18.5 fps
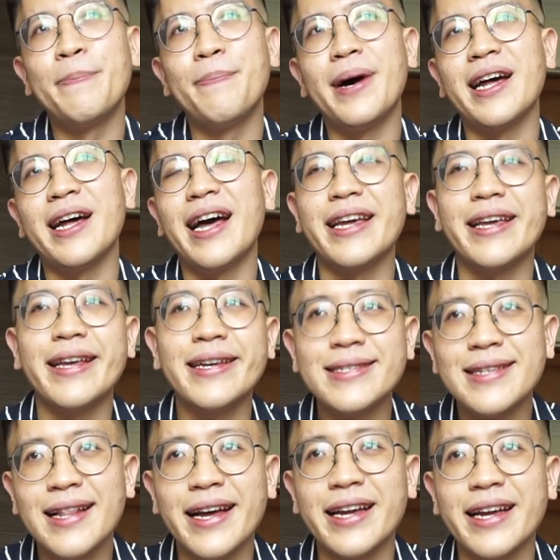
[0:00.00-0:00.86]
But I
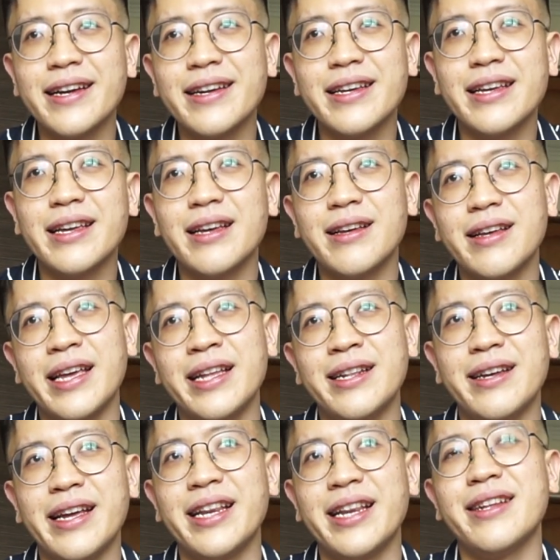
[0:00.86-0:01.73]
guess, like,
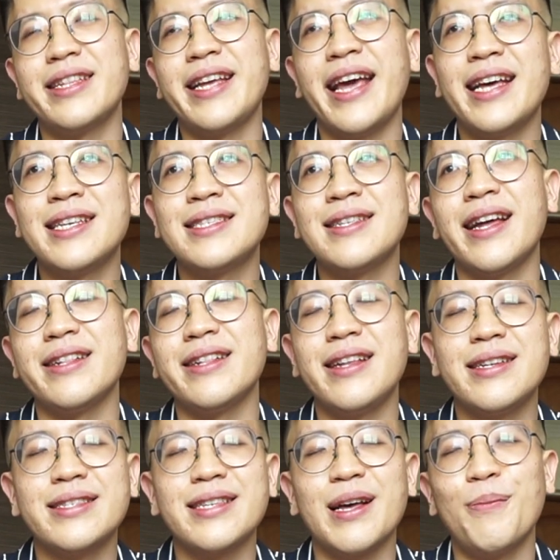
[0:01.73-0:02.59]
in a test, like,
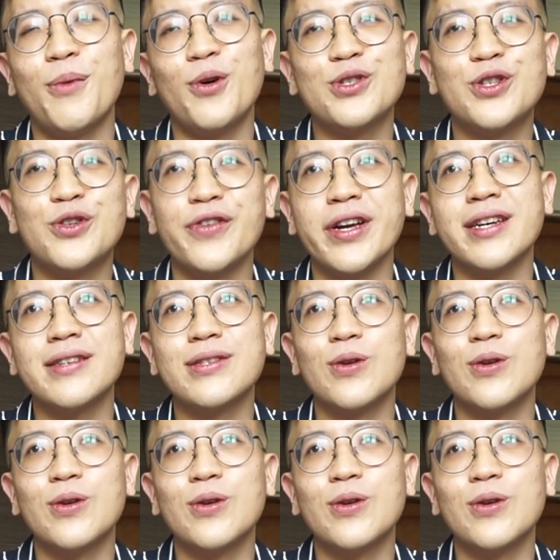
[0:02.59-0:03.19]
things are more strict.